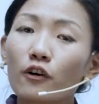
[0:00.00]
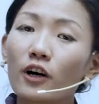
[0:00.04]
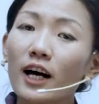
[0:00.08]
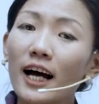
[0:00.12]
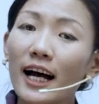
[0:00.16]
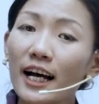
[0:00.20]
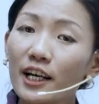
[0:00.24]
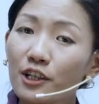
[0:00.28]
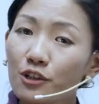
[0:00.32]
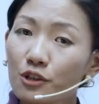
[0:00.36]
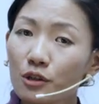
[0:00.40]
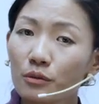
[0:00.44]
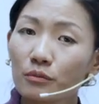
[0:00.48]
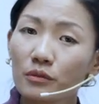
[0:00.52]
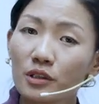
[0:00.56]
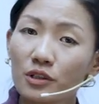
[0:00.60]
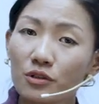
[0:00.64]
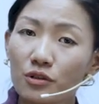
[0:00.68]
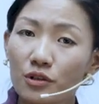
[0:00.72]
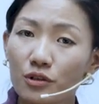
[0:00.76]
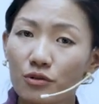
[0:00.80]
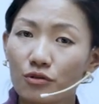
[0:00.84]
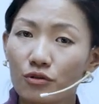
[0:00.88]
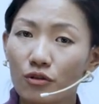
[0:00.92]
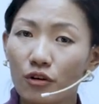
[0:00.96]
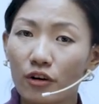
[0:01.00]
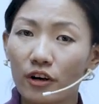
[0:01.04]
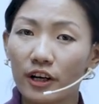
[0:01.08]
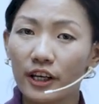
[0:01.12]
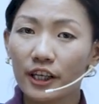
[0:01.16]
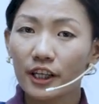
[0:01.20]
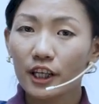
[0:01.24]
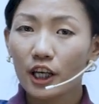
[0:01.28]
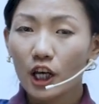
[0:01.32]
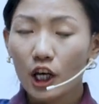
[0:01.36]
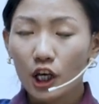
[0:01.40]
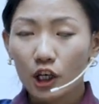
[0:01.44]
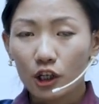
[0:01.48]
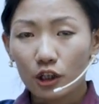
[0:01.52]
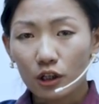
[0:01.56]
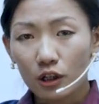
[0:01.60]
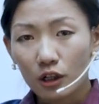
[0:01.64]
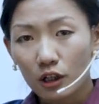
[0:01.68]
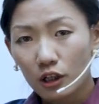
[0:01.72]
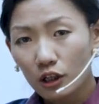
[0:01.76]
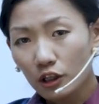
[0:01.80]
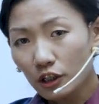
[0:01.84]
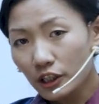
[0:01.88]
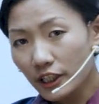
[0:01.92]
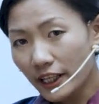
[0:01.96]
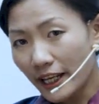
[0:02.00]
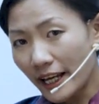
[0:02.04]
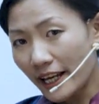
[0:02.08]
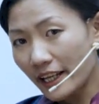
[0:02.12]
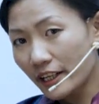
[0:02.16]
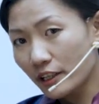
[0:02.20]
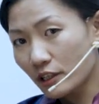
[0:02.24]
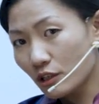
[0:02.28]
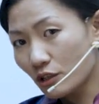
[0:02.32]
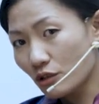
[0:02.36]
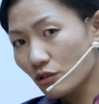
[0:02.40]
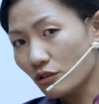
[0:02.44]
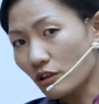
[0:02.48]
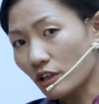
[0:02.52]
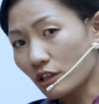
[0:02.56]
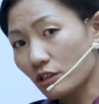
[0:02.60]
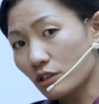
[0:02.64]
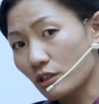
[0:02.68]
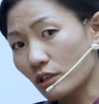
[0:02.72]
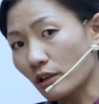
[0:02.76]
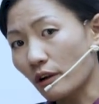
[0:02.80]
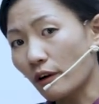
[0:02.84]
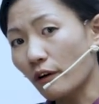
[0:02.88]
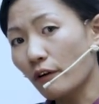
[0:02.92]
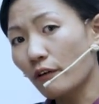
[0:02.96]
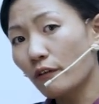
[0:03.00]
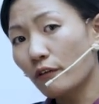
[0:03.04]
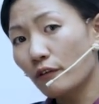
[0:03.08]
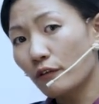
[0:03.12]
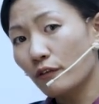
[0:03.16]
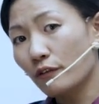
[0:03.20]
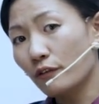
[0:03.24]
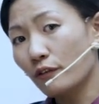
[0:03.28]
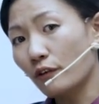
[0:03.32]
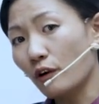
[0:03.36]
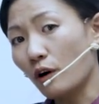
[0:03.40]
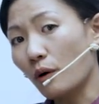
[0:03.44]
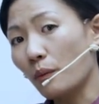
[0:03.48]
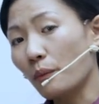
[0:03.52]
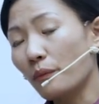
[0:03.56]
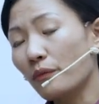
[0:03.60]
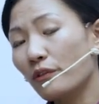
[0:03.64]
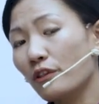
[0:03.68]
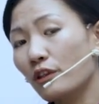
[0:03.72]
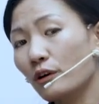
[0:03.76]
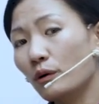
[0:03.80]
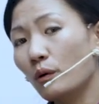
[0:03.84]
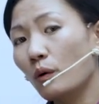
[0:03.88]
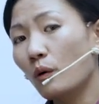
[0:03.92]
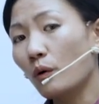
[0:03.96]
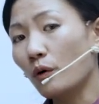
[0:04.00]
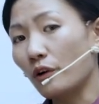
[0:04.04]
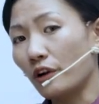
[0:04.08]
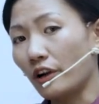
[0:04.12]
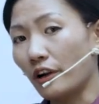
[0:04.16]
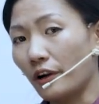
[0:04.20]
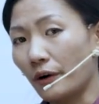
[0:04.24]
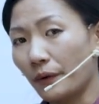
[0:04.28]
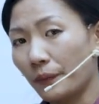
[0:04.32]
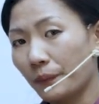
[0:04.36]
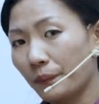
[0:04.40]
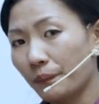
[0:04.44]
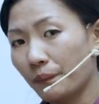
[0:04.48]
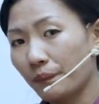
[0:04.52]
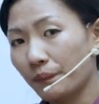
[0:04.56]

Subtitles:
for isometric drawing, you look at a structure from the corner.